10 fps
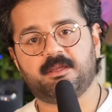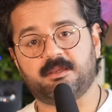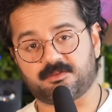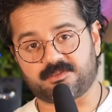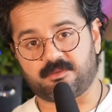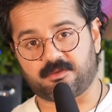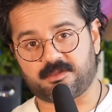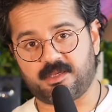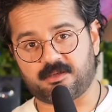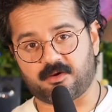Here's the
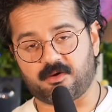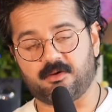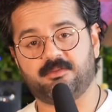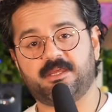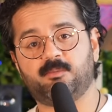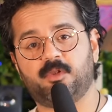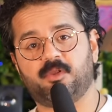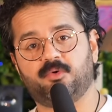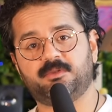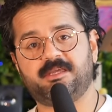kicker. They will
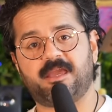only